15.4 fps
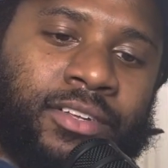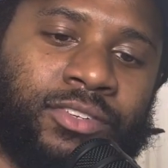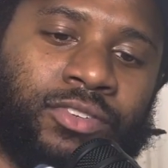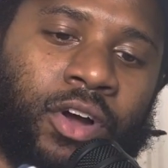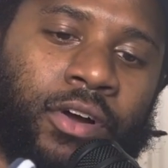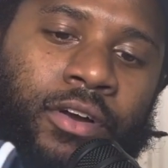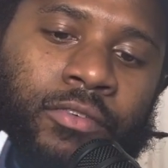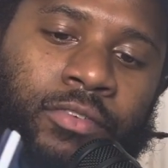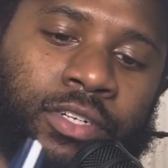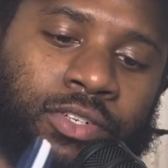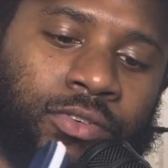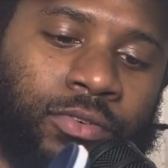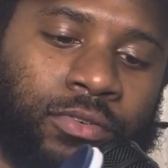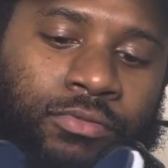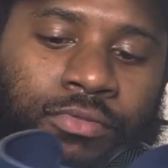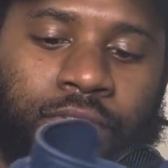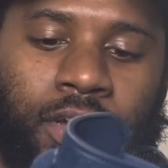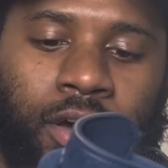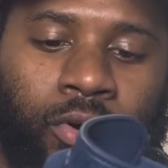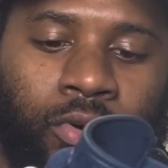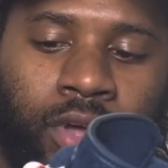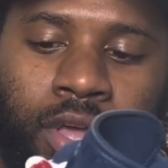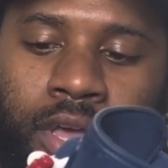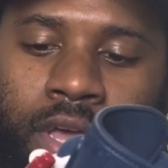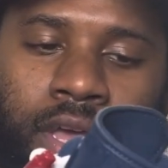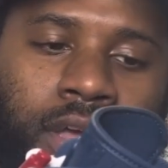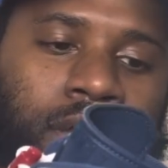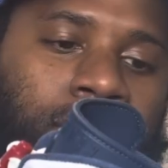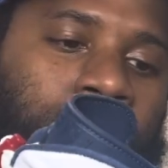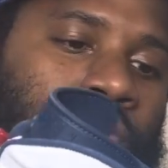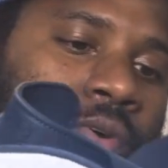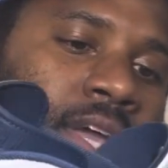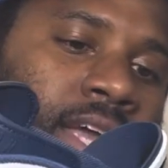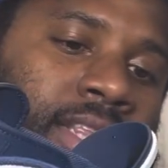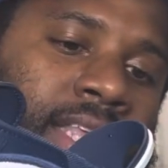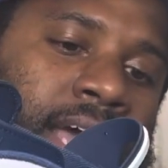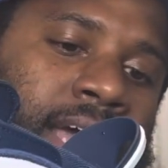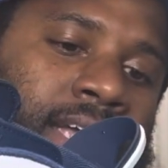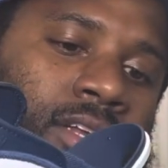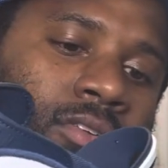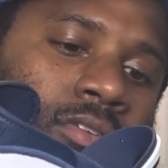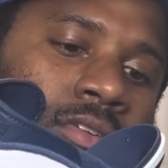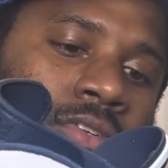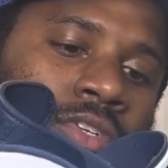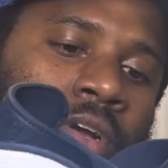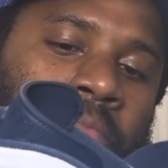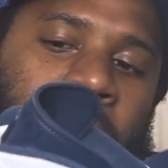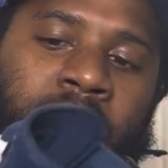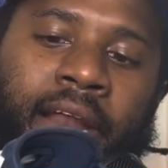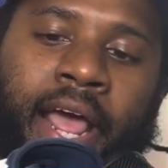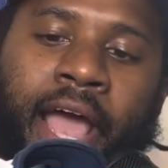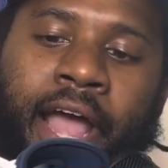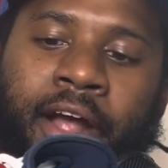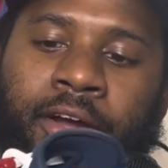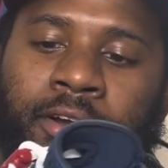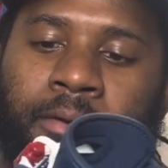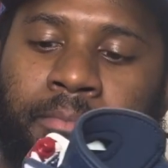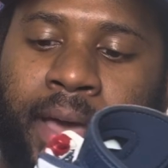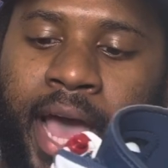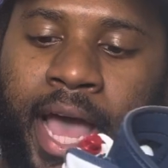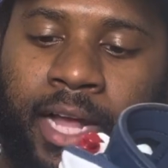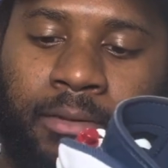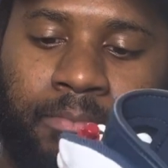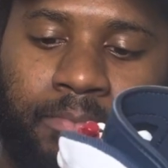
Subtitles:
These aren't original, so you'll get that Jumpman Air in the back.